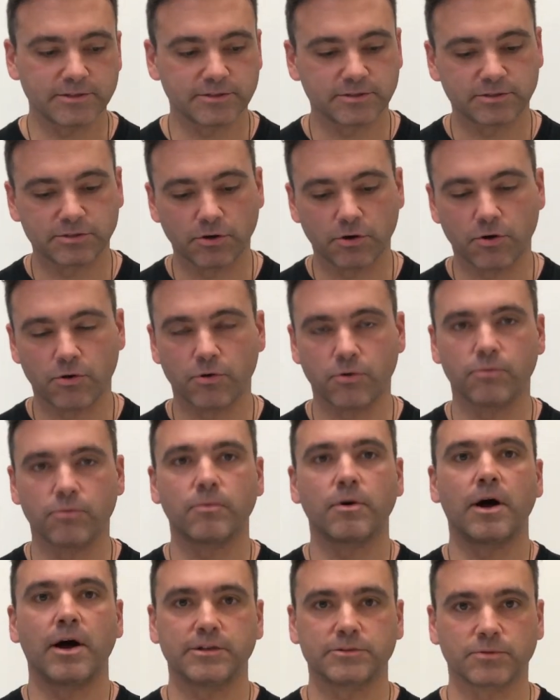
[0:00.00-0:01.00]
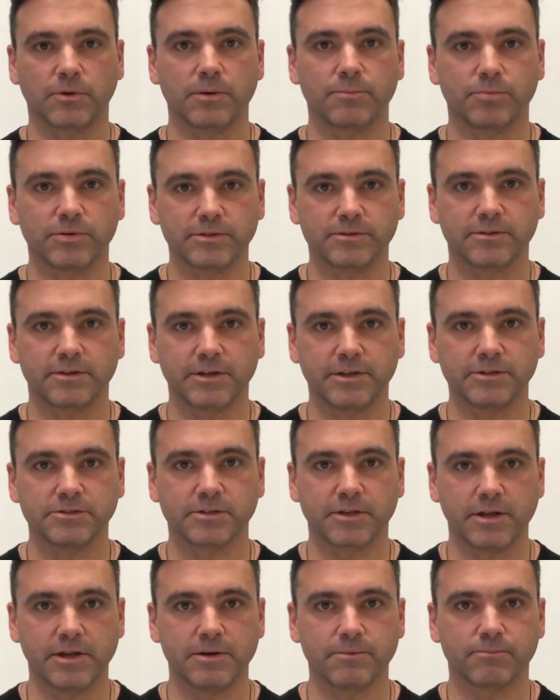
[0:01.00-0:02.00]
So I just want to put
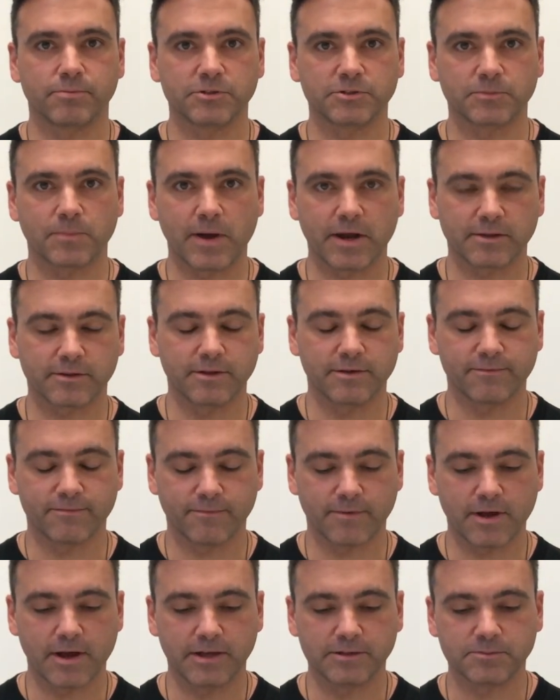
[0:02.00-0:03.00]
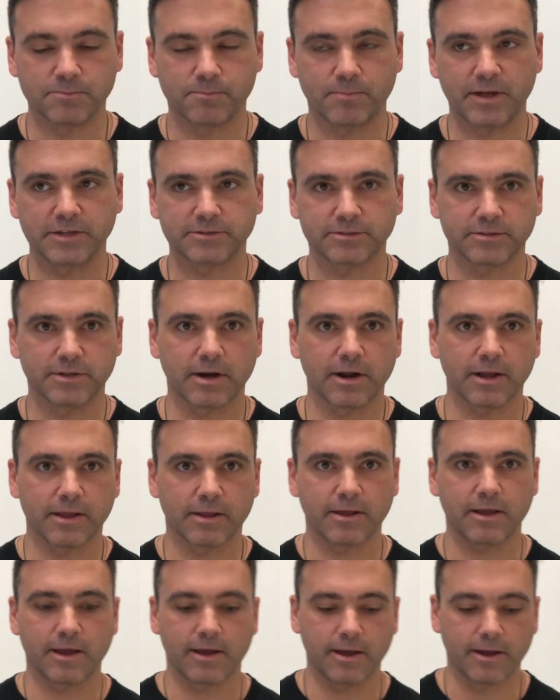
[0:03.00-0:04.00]
things in perspective as best that I
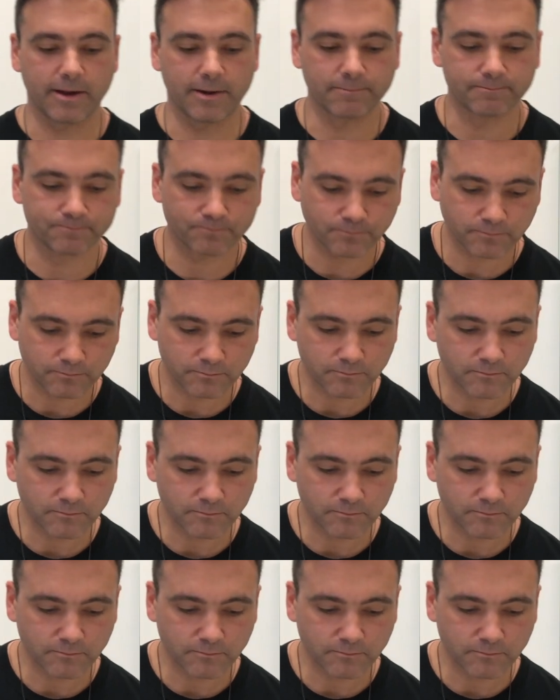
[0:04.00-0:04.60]
can.